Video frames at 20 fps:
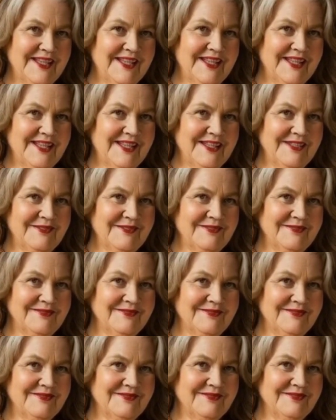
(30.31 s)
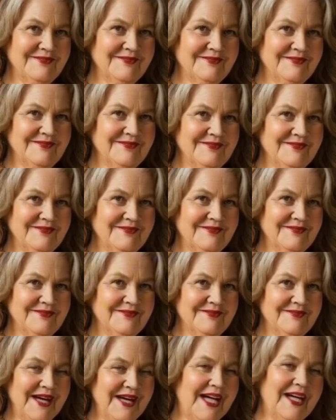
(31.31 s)
creativity.
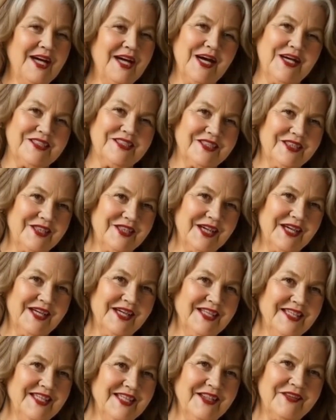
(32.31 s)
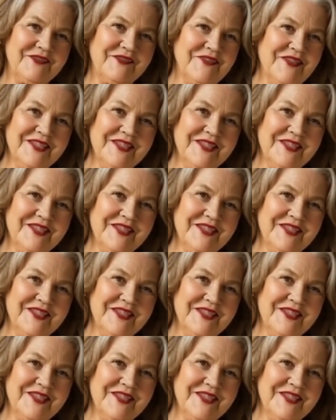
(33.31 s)
Starting from scratch.